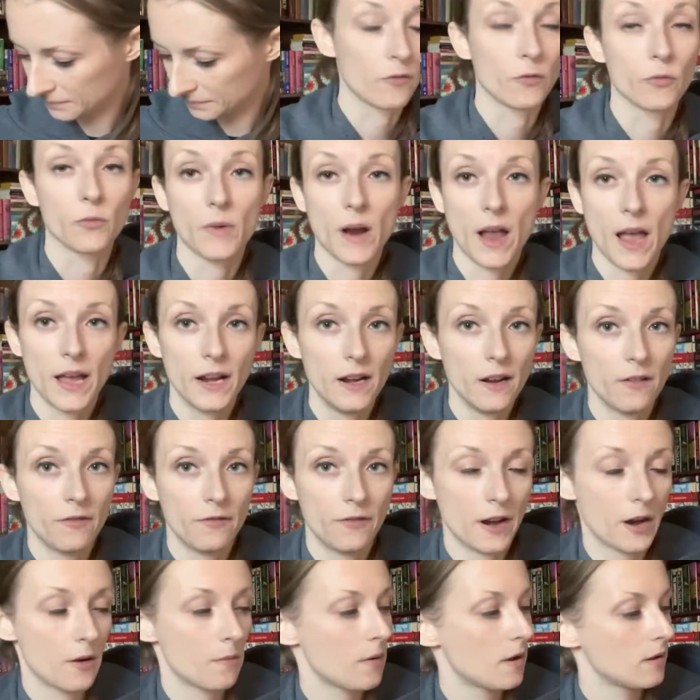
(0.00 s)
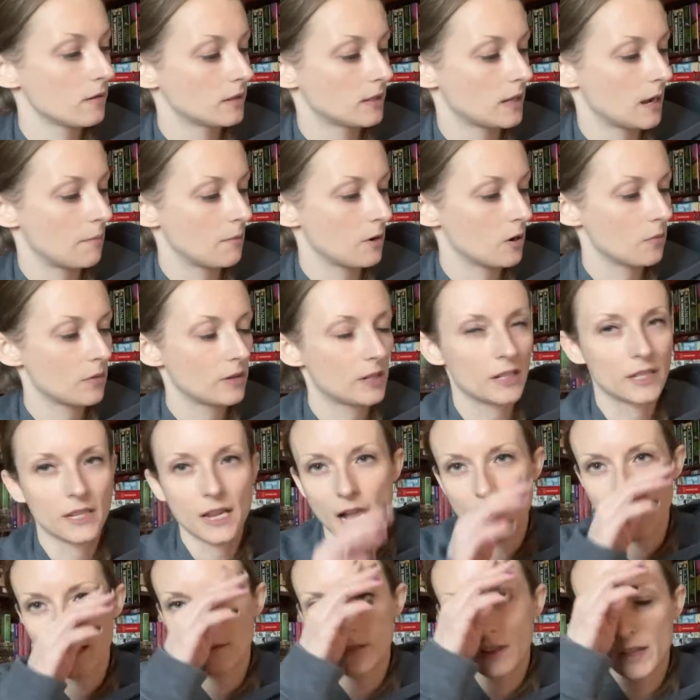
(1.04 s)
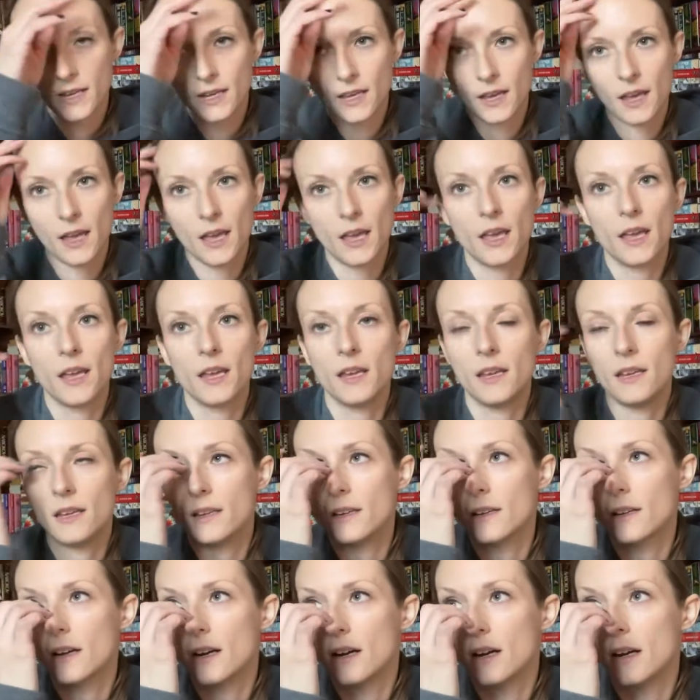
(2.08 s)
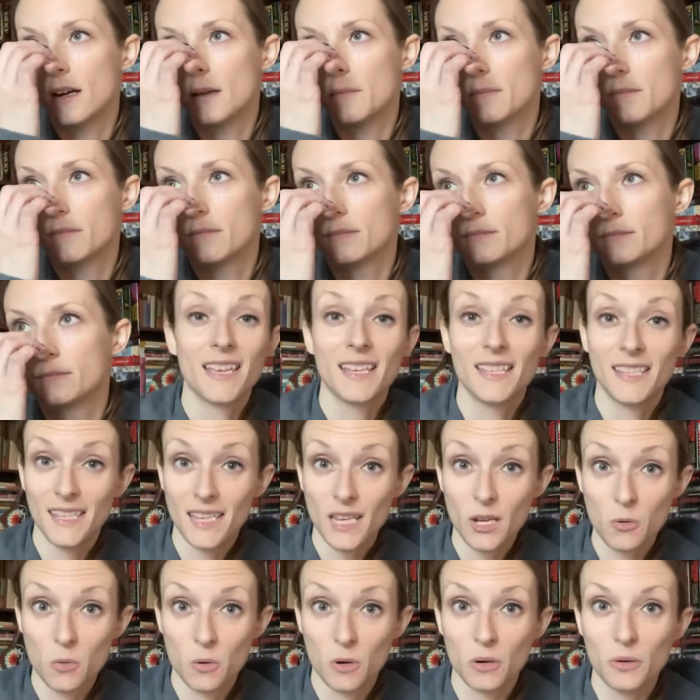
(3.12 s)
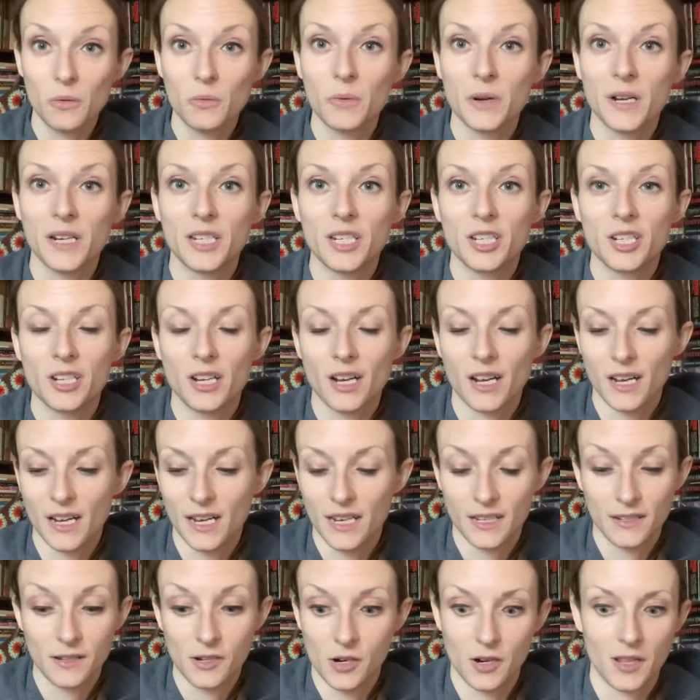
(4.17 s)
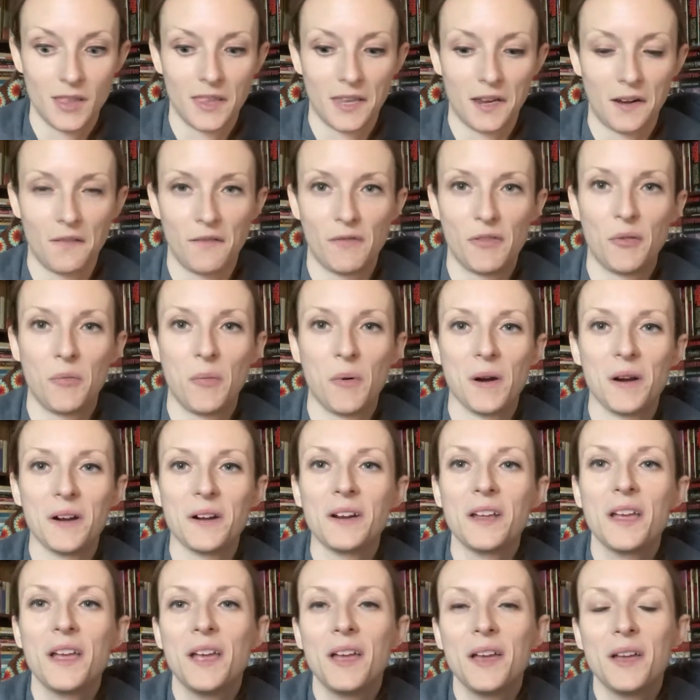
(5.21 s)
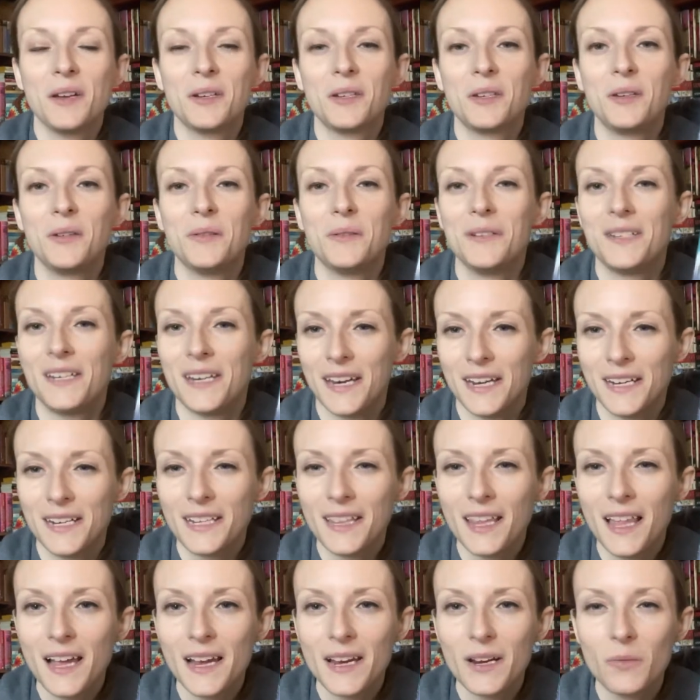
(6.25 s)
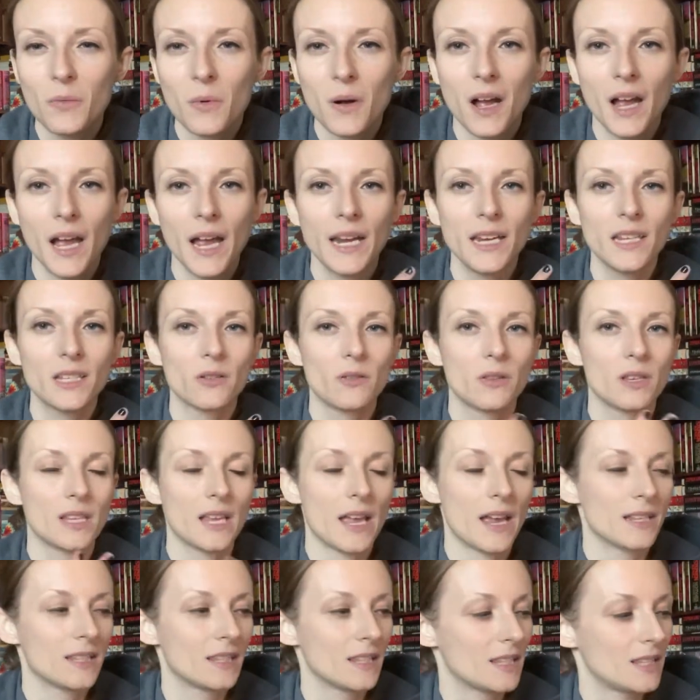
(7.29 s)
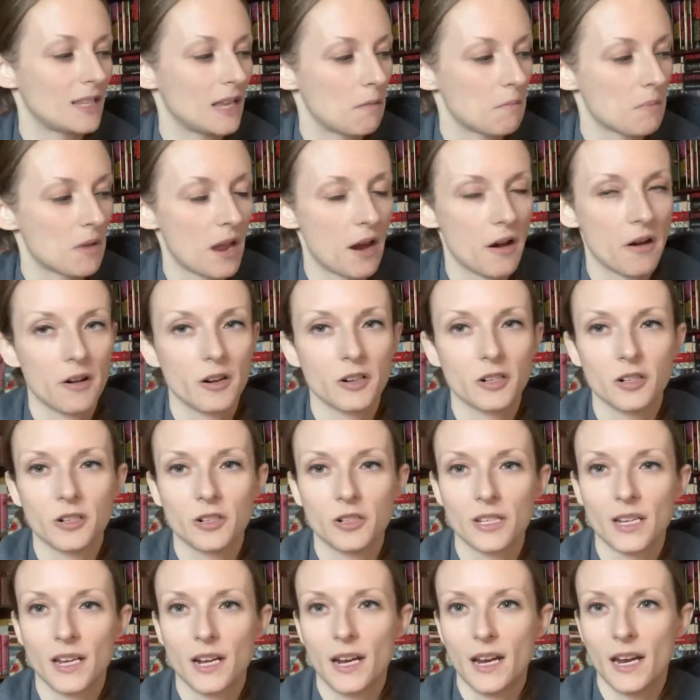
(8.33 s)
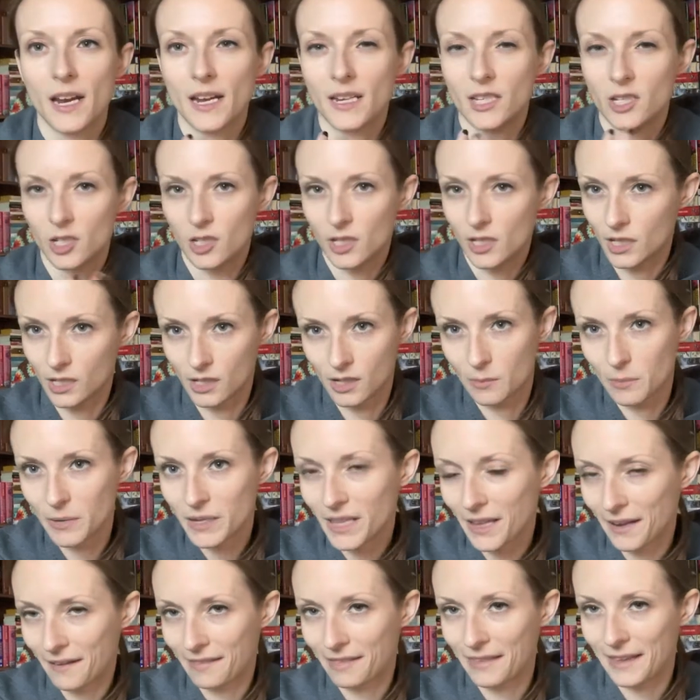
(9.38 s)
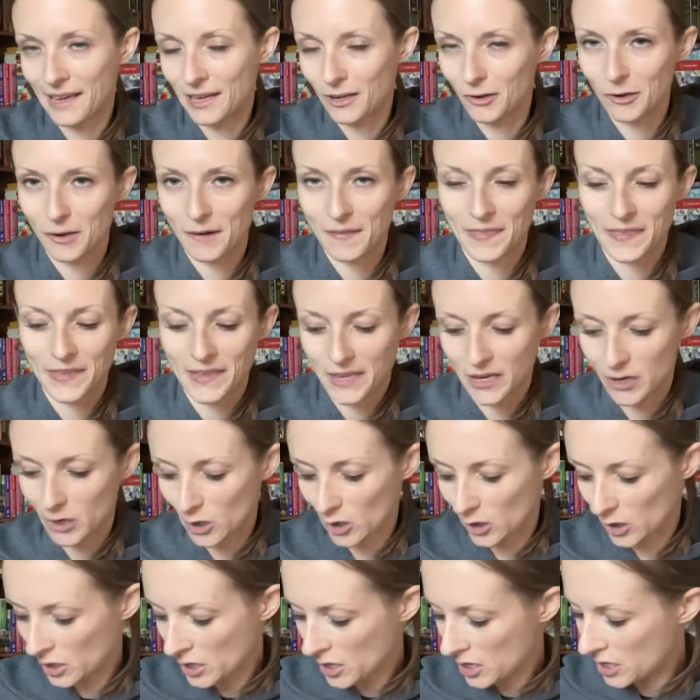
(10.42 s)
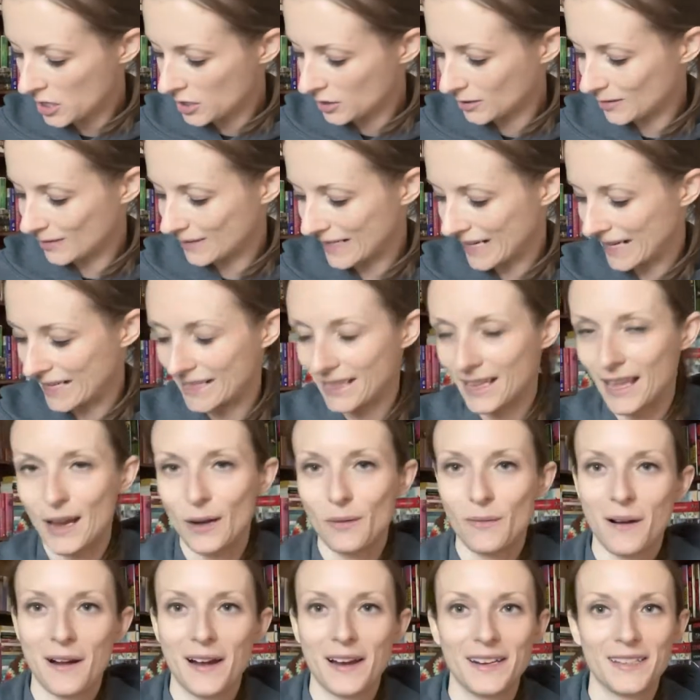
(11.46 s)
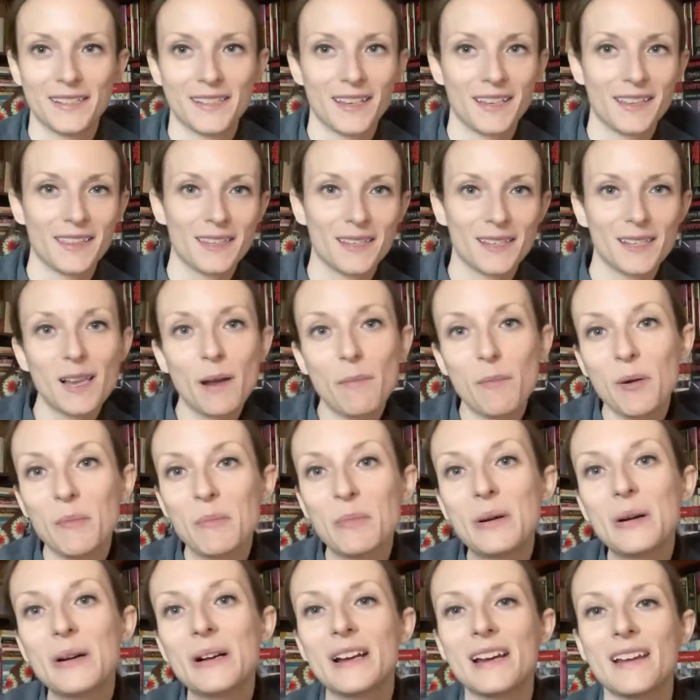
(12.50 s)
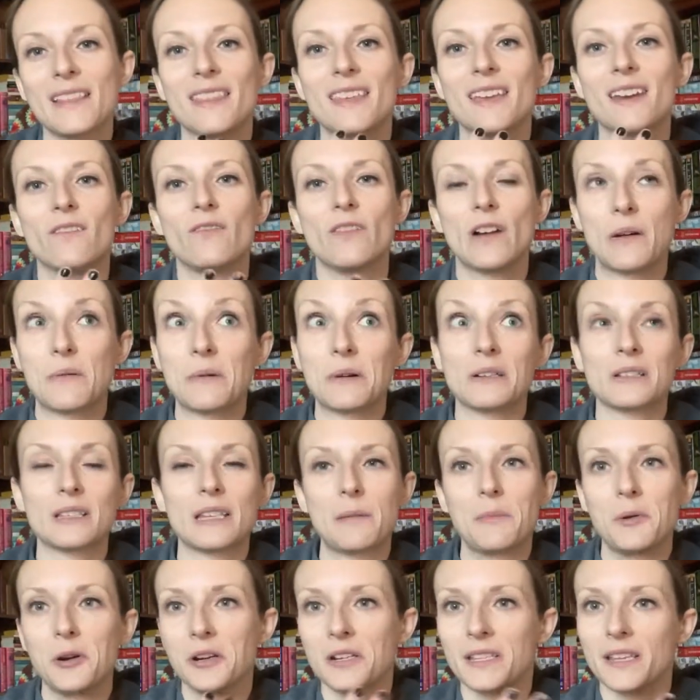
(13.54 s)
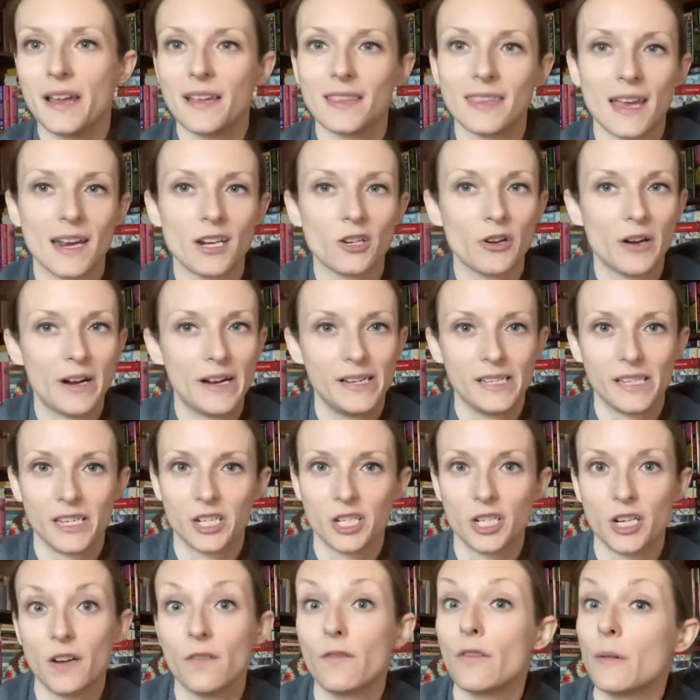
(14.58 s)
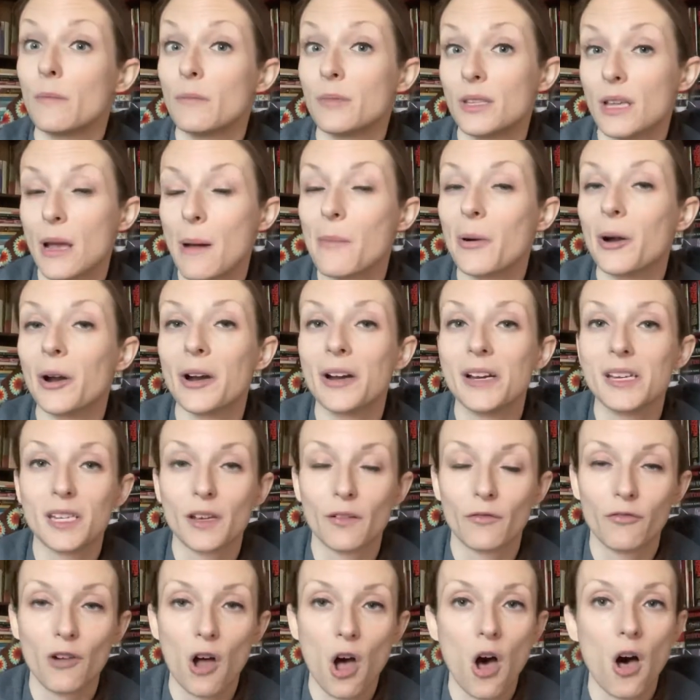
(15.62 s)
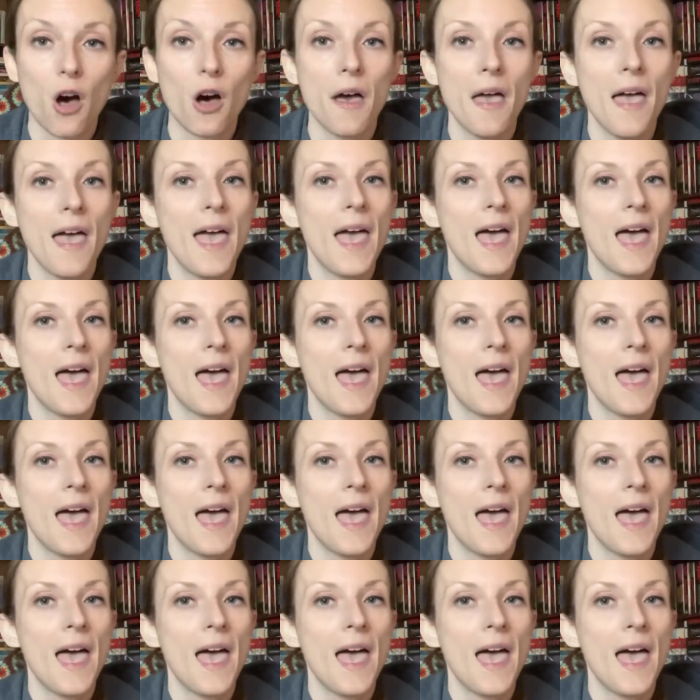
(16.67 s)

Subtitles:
Read Farewell Summer, which is kind of like a sequel, which I couldn't think of the word, to Dandelion Wine. So this has the same characters in it. It's just a little bit like later in the year. So Dandelion Wine is like the summer book, and then Farewell Summer is like that transition from summer into fall.